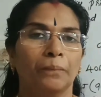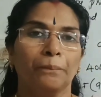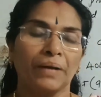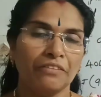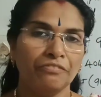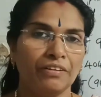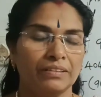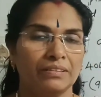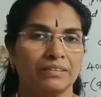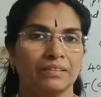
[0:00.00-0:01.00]
prime
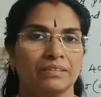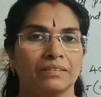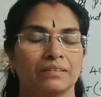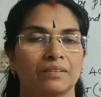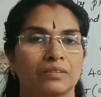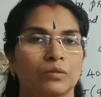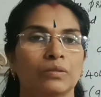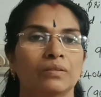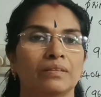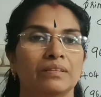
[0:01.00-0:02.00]
factors.
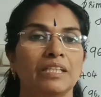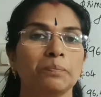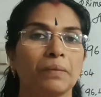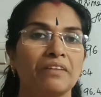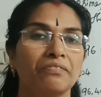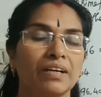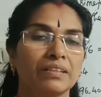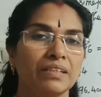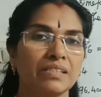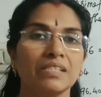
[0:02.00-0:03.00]
So this prime
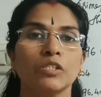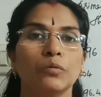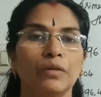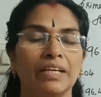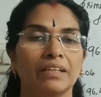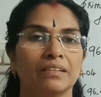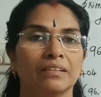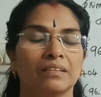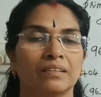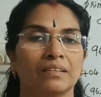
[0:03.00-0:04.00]
factors is unique.
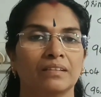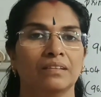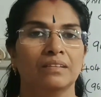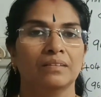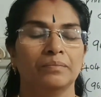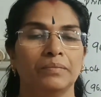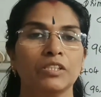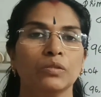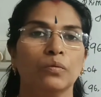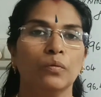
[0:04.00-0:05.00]

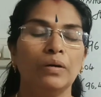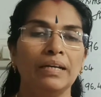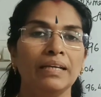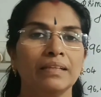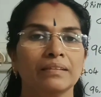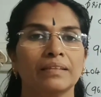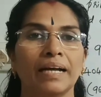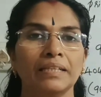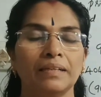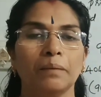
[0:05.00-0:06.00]
Means only
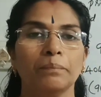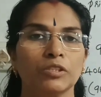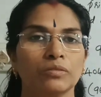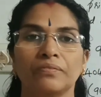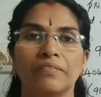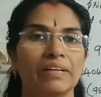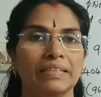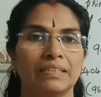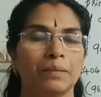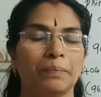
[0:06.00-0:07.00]
that numbers we will
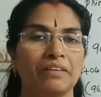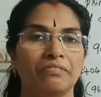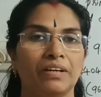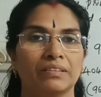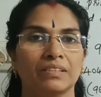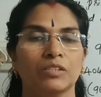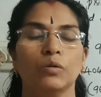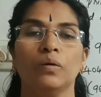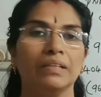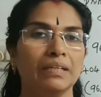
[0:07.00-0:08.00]
get to the prime factors,
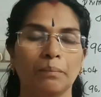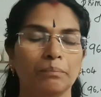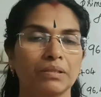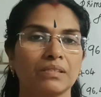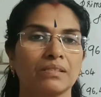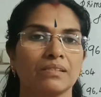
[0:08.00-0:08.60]
no other numbers.